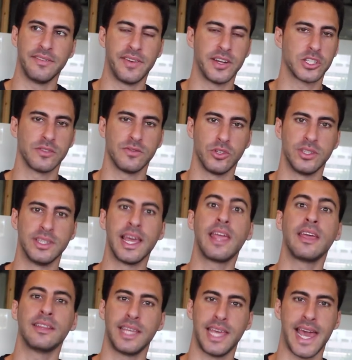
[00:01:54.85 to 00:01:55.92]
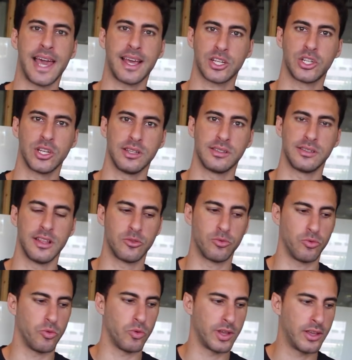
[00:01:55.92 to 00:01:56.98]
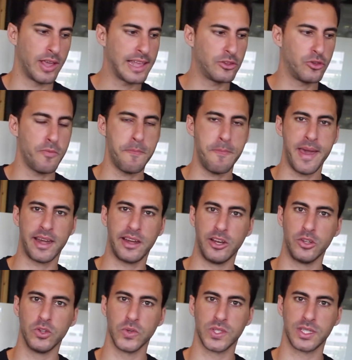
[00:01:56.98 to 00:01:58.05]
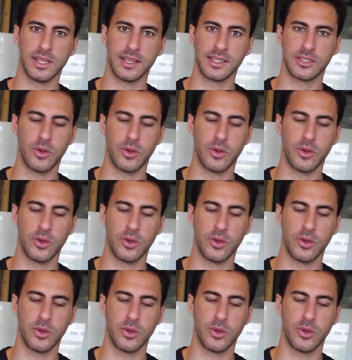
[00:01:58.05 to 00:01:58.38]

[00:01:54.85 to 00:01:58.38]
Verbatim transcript: first of all, daily actions that get you better in those things.